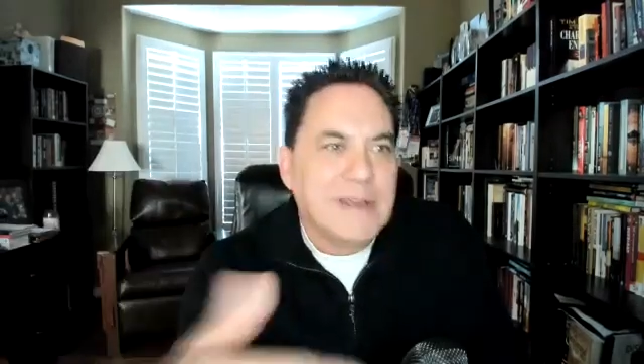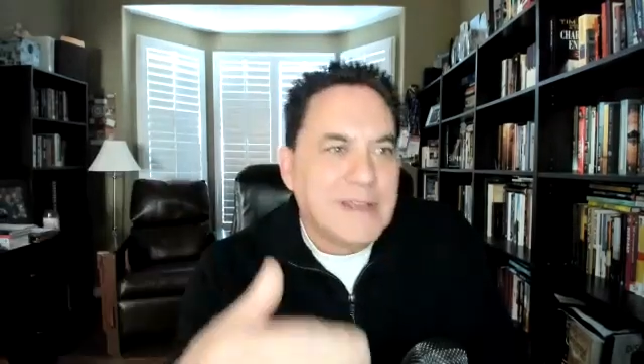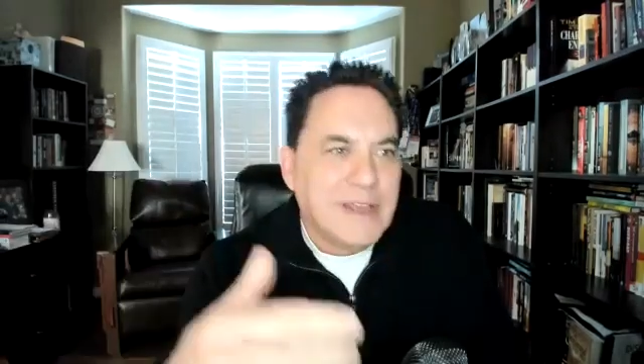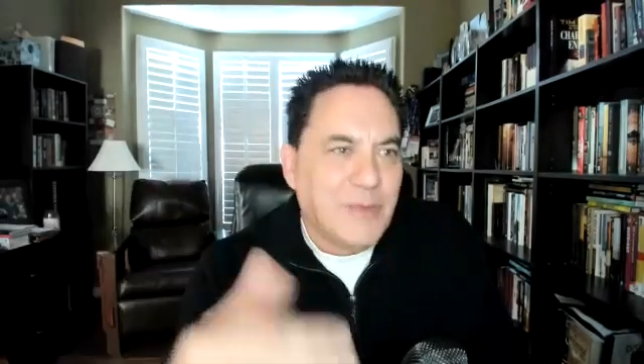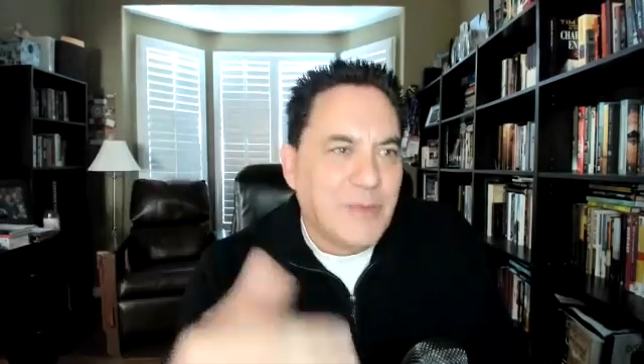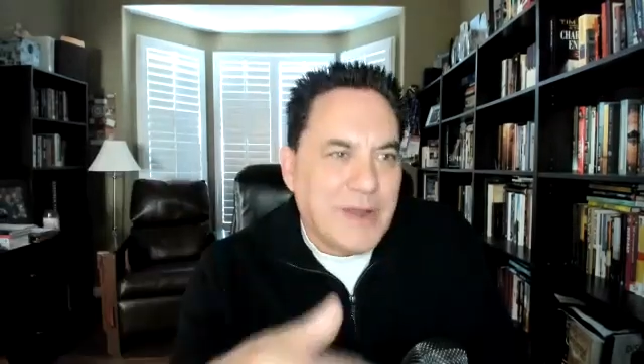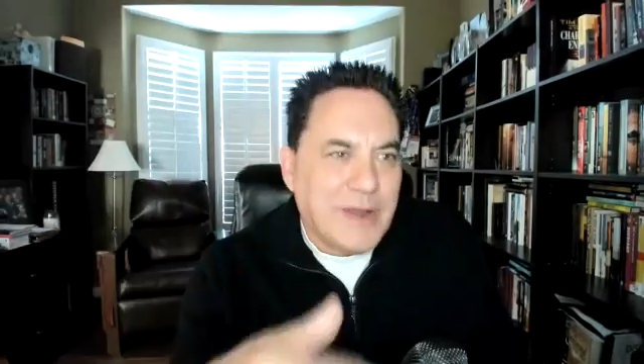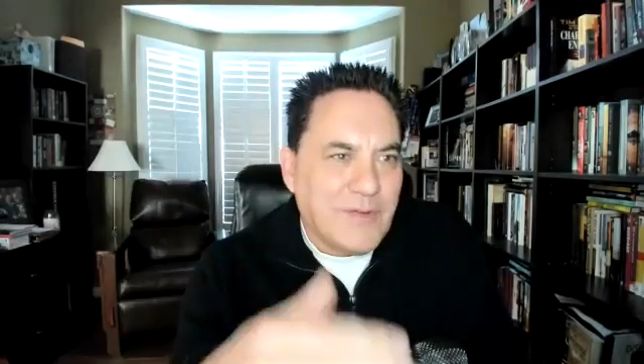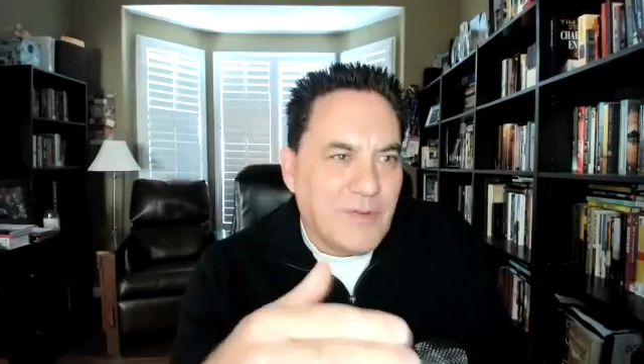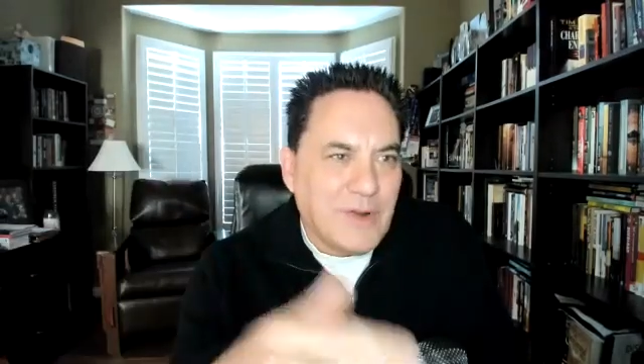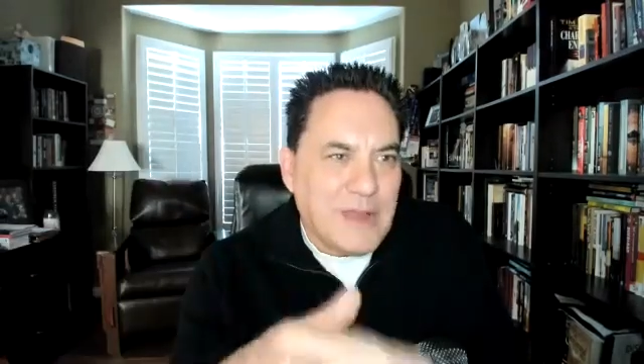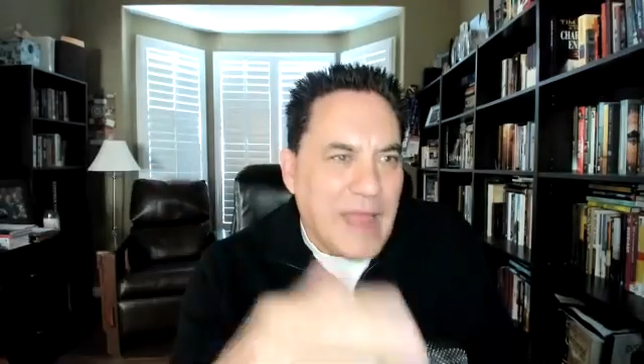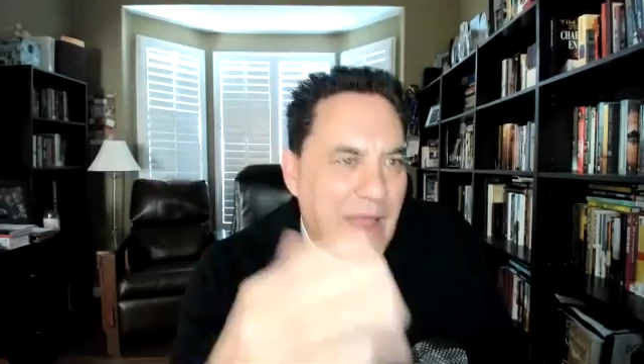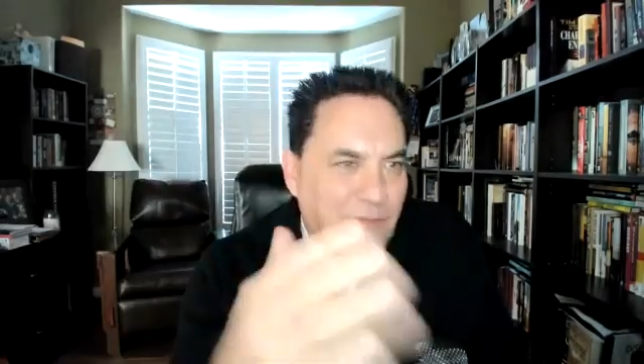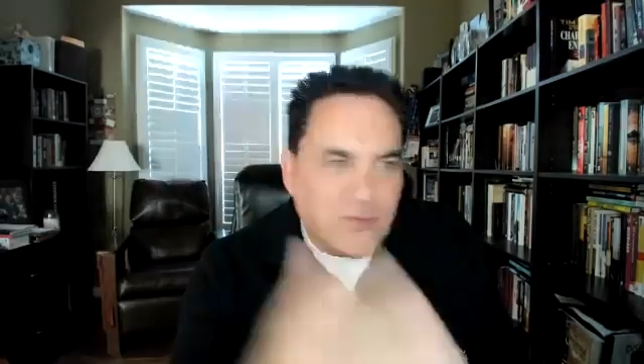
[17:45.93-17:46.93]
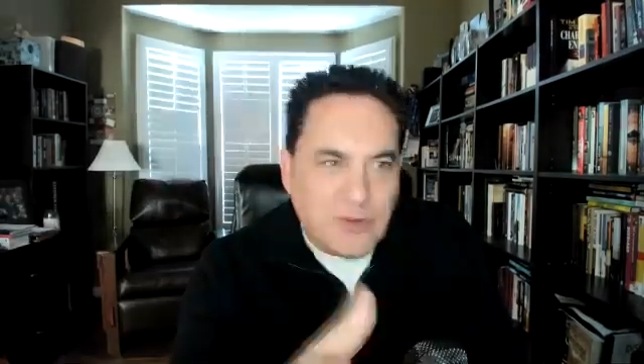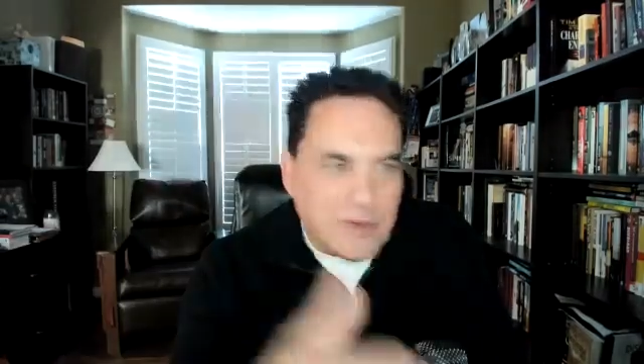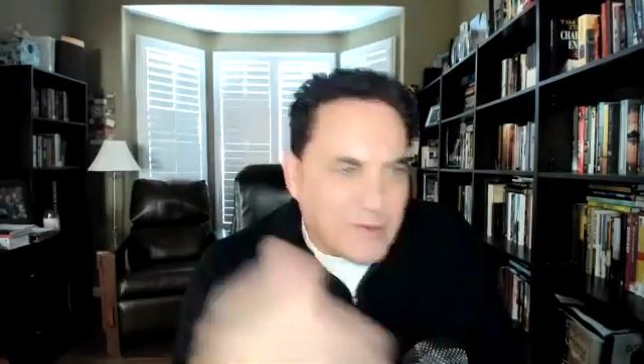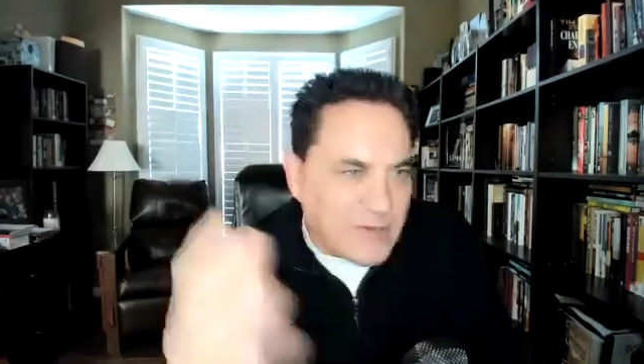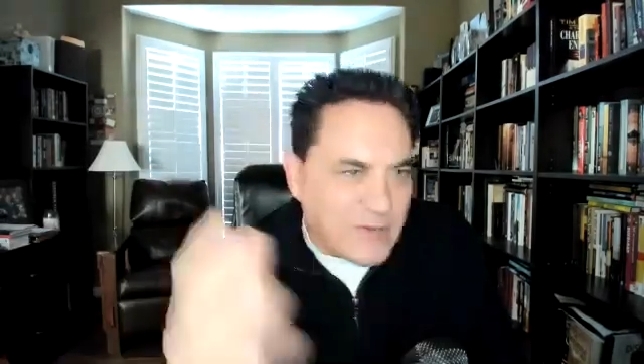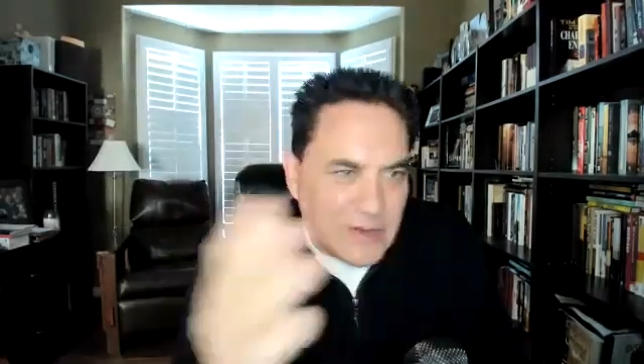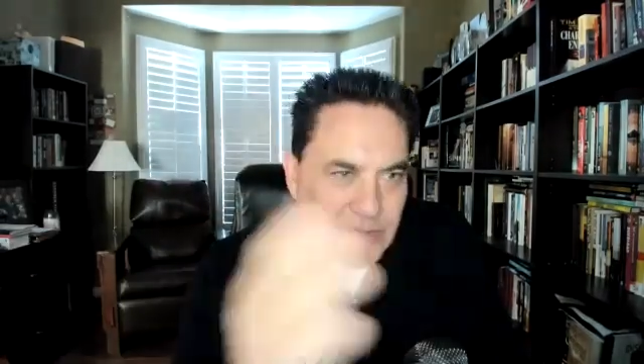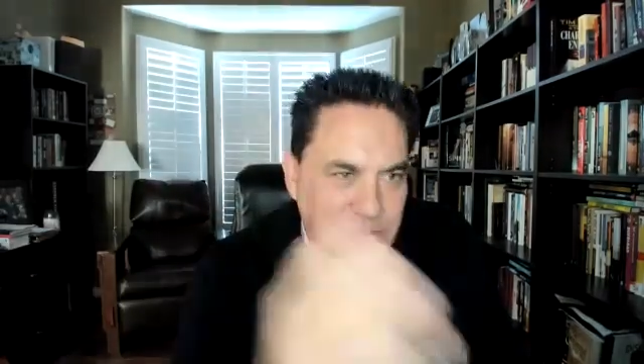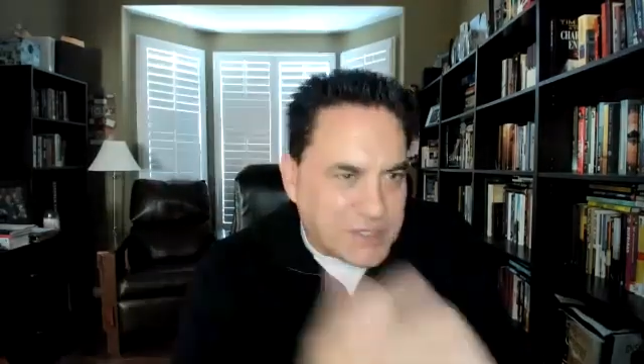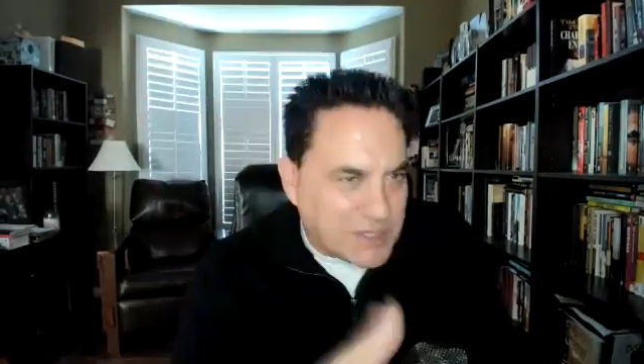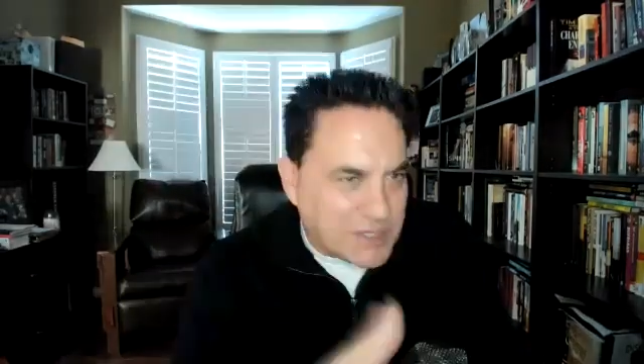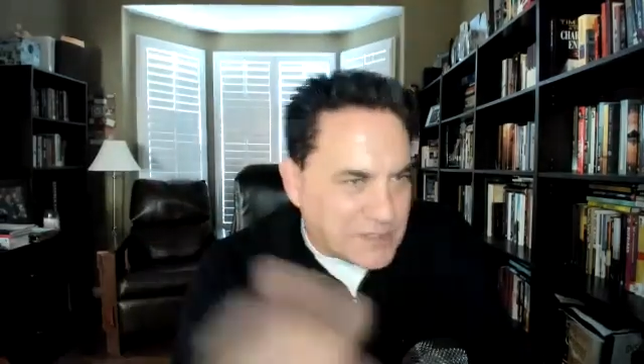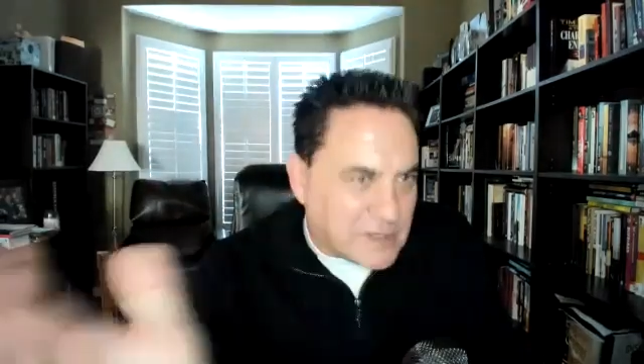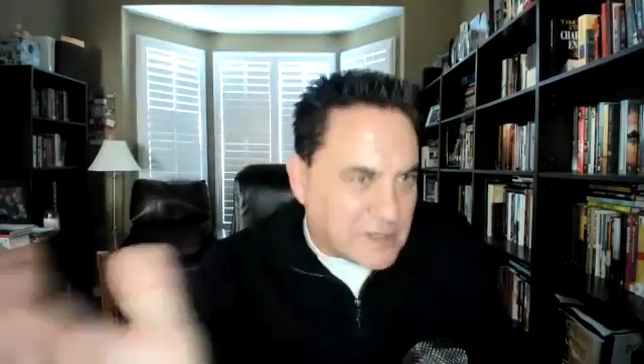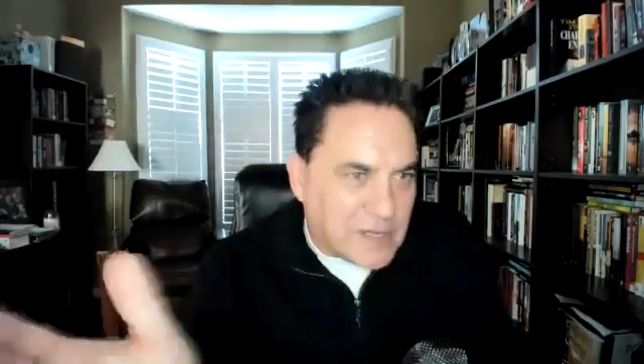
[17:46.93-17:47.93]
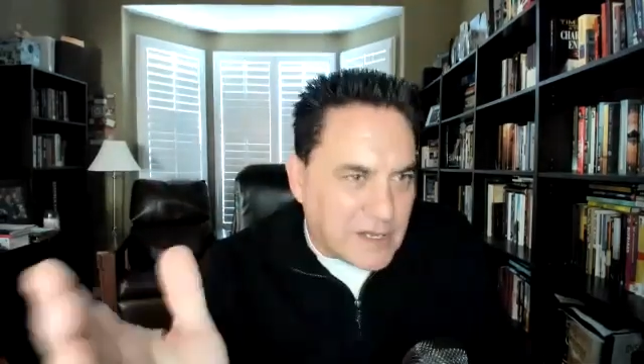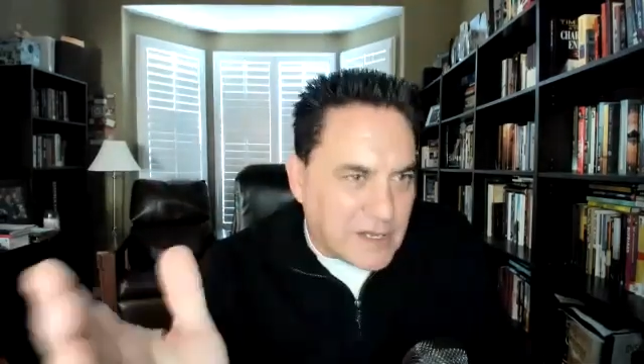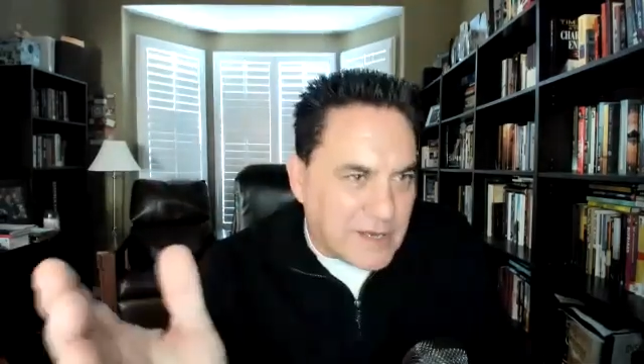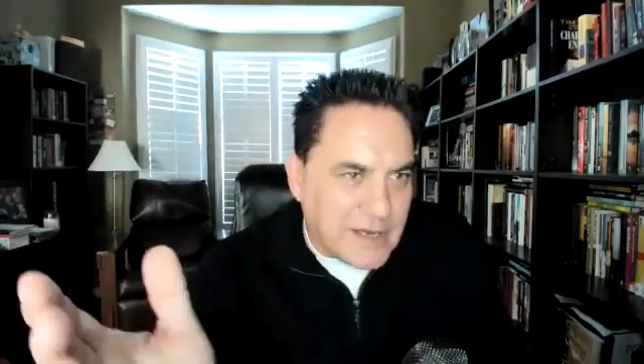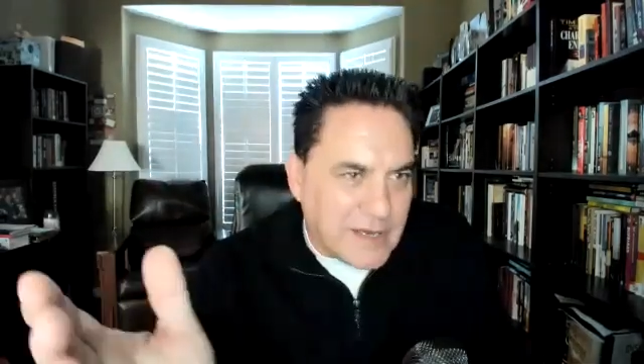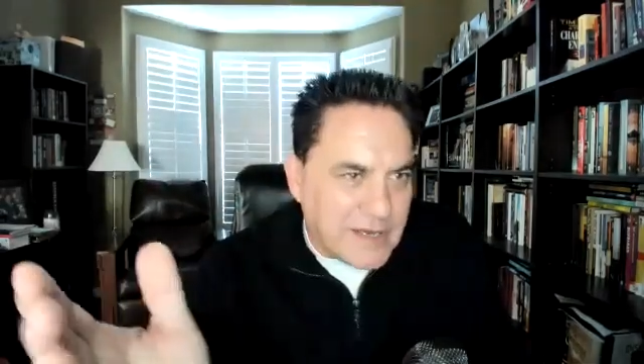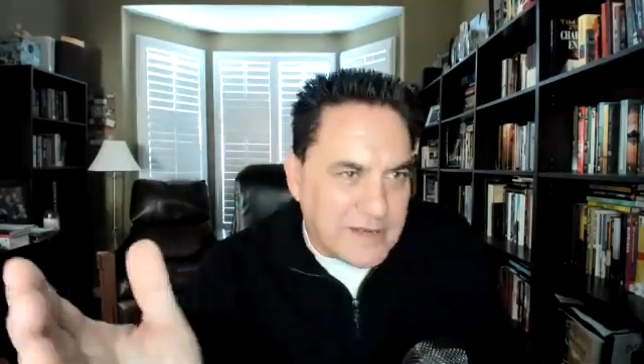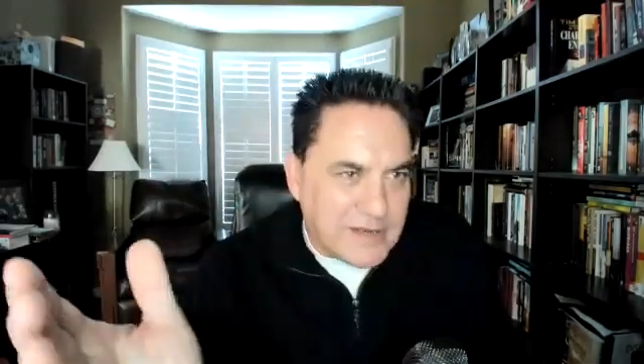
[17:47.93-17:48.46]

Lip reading: Whatever. After 6 o'clock at night,